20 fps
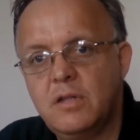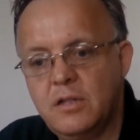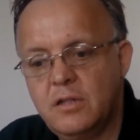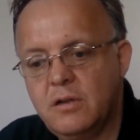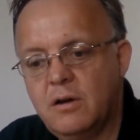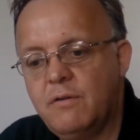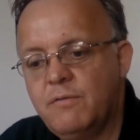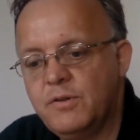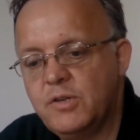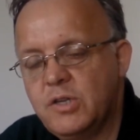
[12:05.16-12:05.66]

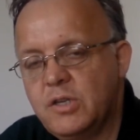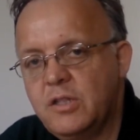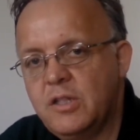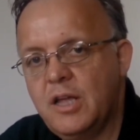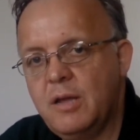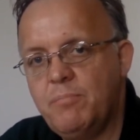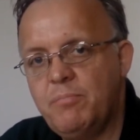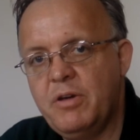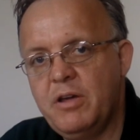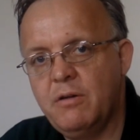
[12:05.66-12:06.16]
Then obviously
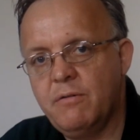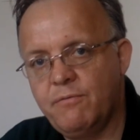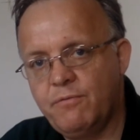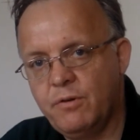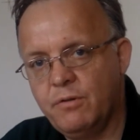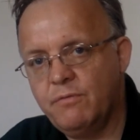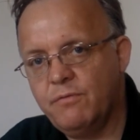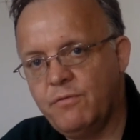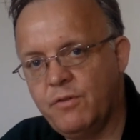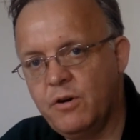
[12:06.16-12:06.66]
they pay up
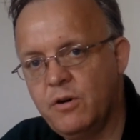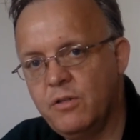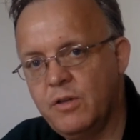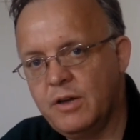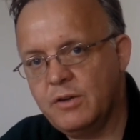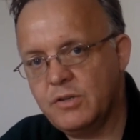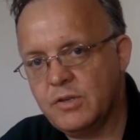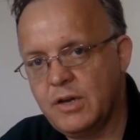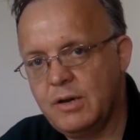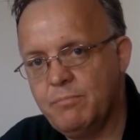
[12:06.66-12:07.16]
front for
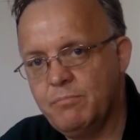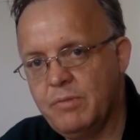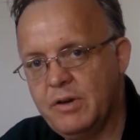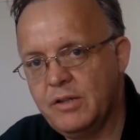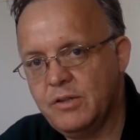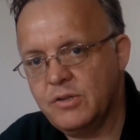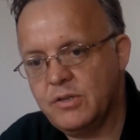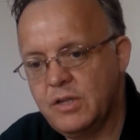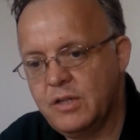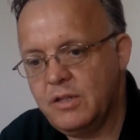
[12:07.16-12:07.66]
those
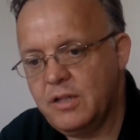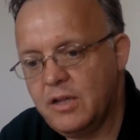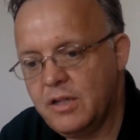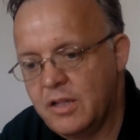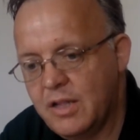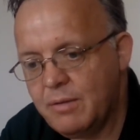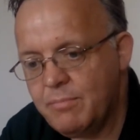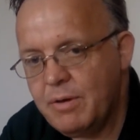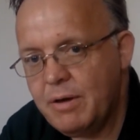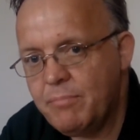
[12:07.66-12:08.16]
armbands, and
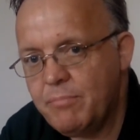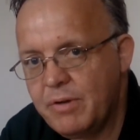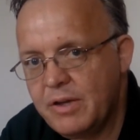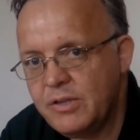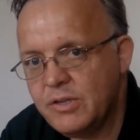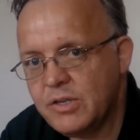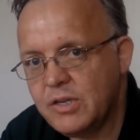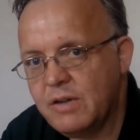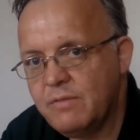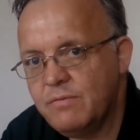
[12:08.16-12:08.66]
the
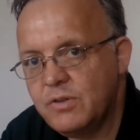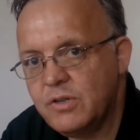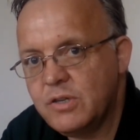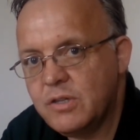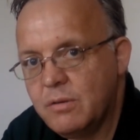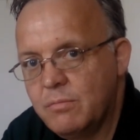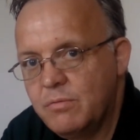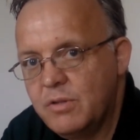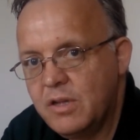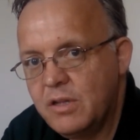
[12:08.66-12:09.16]
armbands are given to
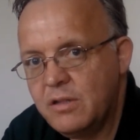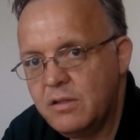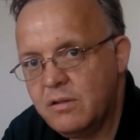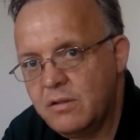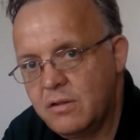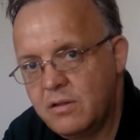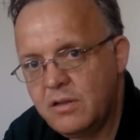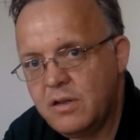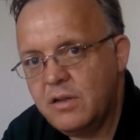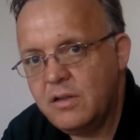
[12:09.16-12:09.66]
them. And
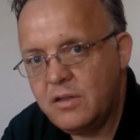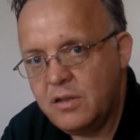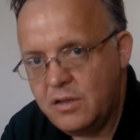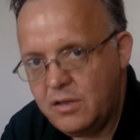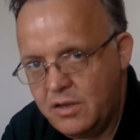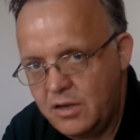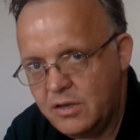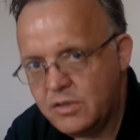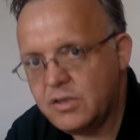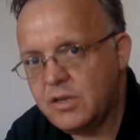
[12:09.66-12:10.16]
then do,
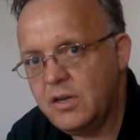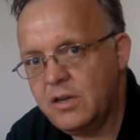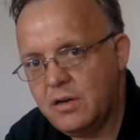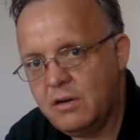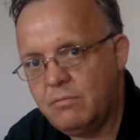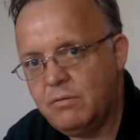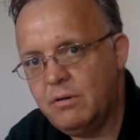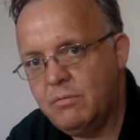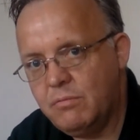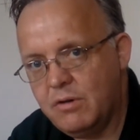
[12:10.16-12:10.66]
do you see they
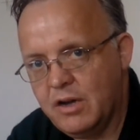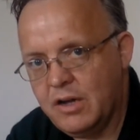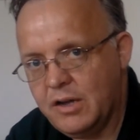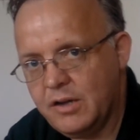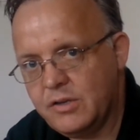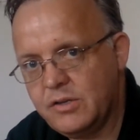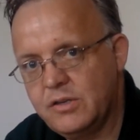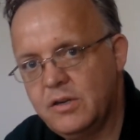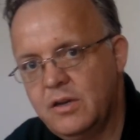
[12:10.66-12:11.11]
how it works?